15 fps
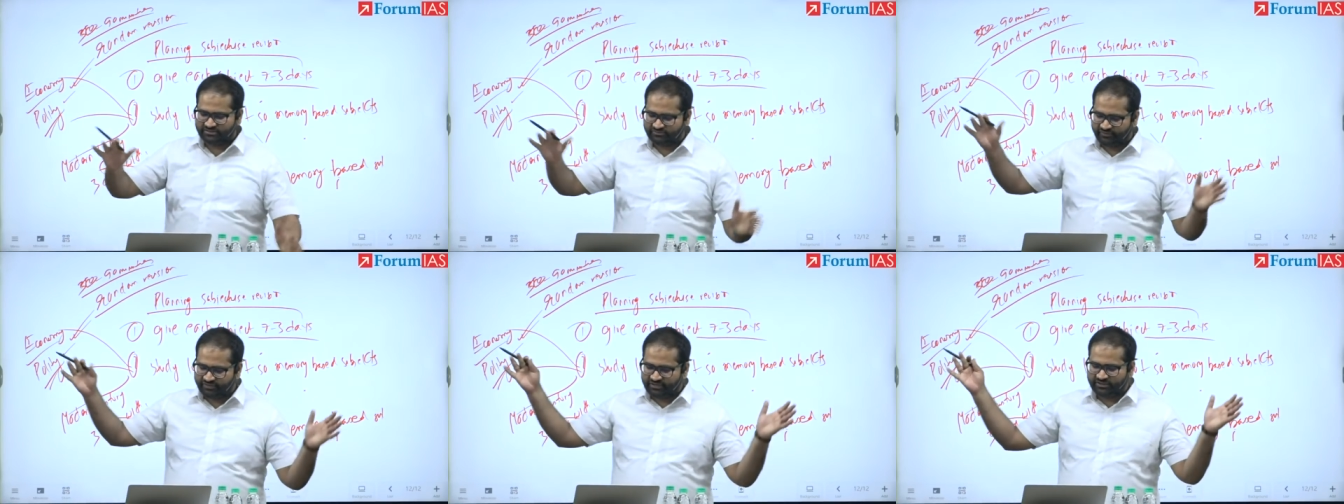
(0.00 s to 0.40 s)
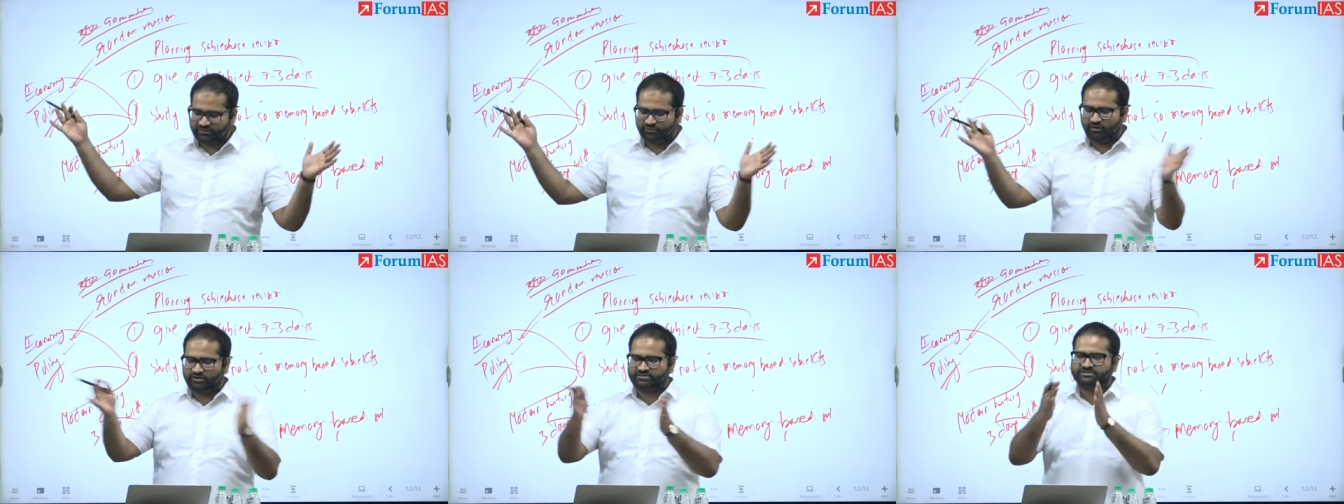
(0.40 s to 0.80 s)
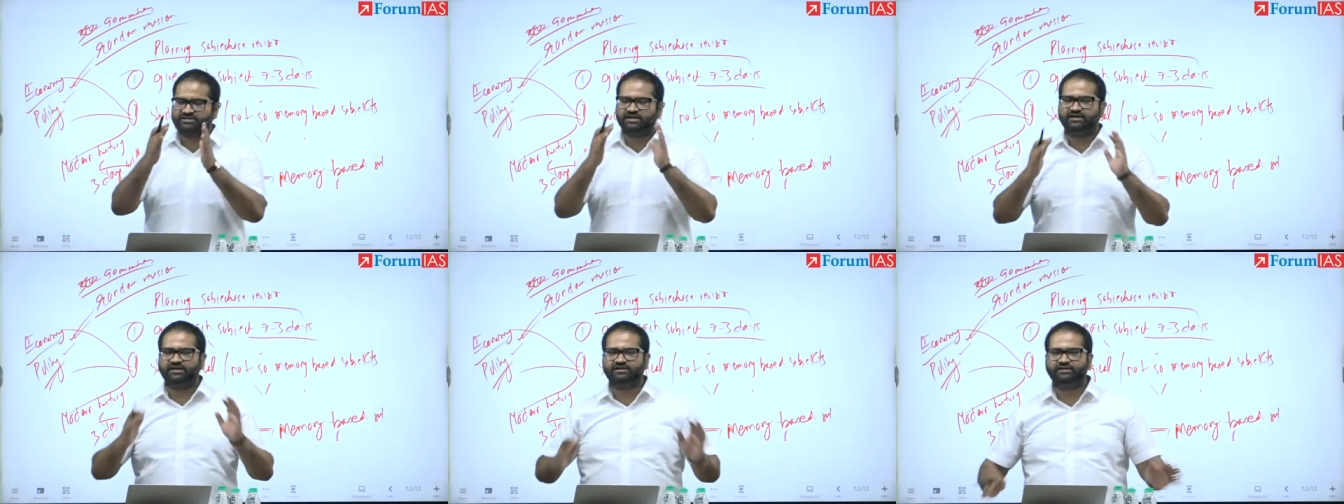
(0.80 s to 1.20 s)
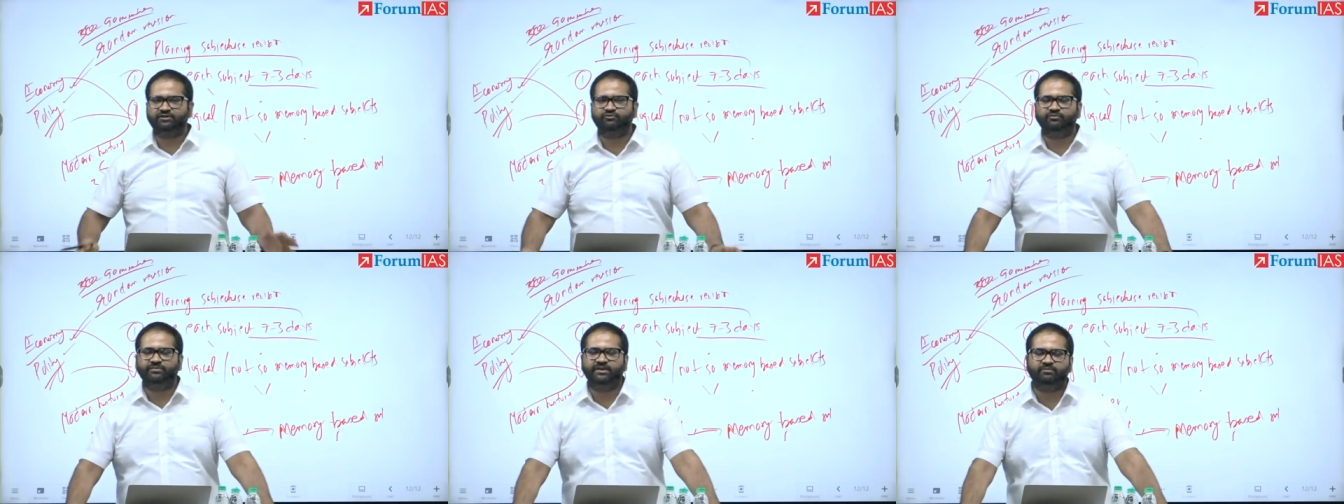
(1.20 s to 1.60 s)
when the dots connect, you
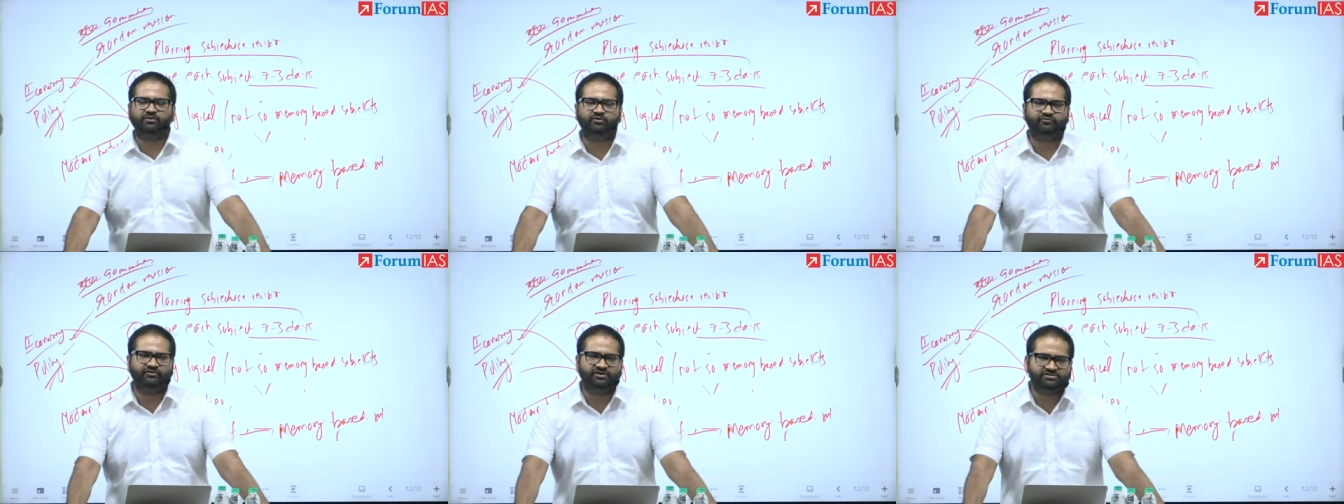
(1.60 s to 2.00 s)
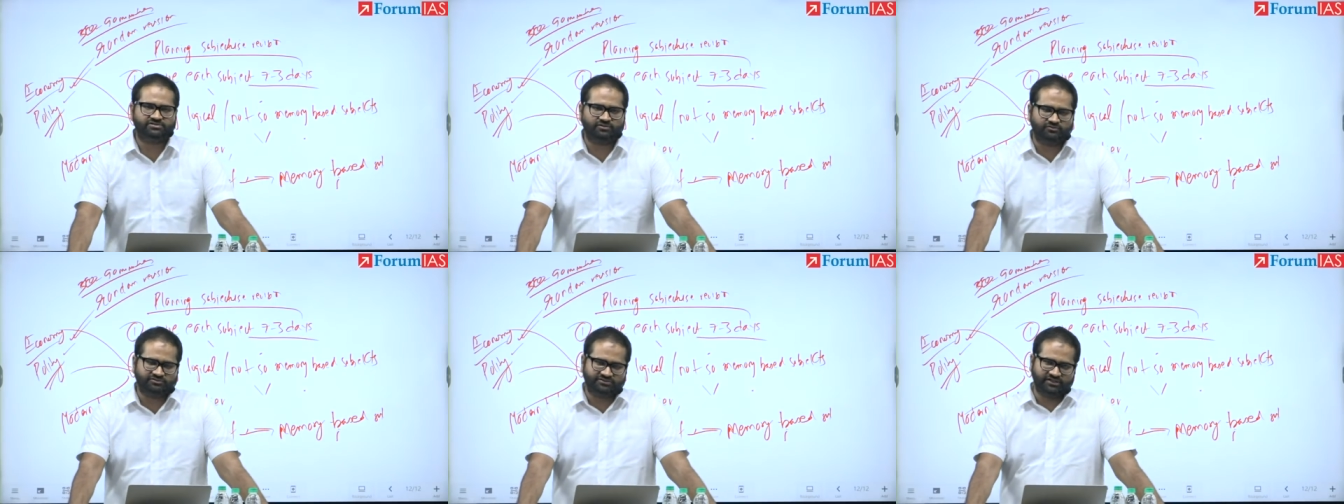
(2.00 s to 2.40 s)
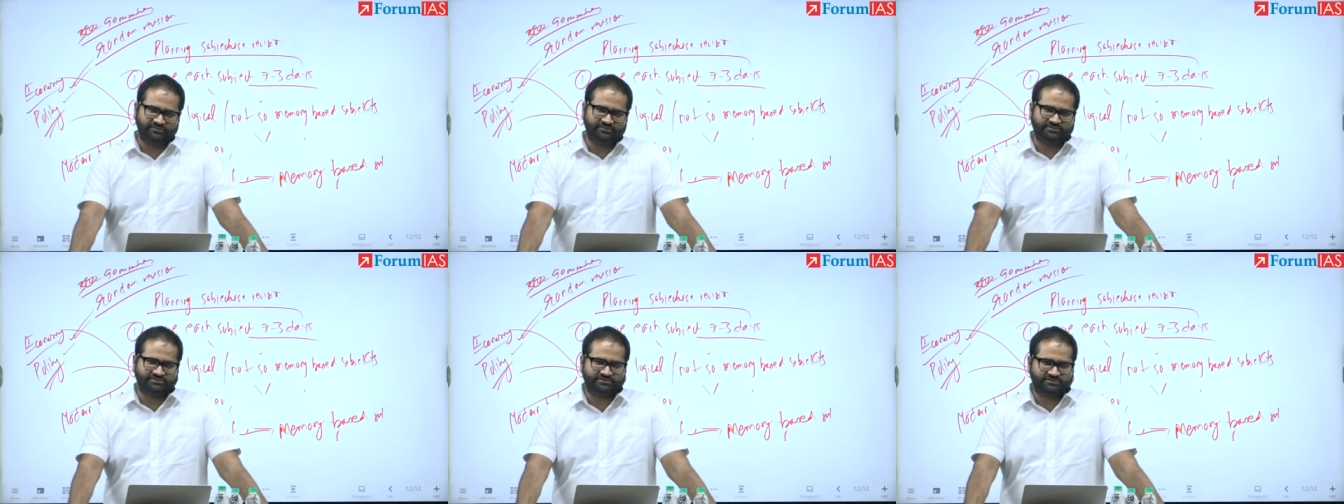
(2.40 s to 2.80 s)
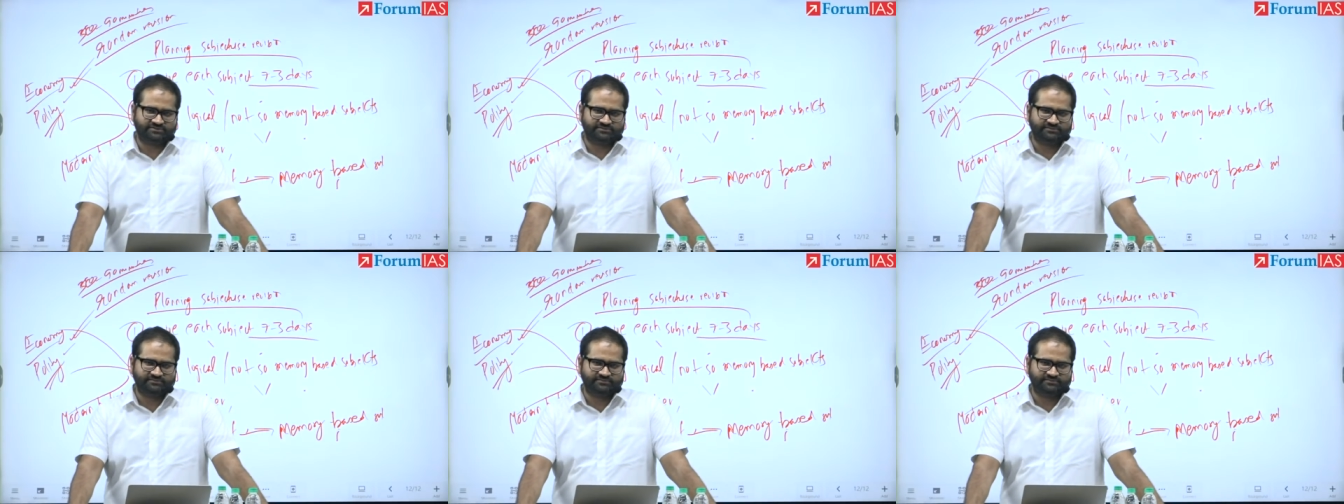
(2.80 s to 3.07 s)
will be able to finish the whole syllabus.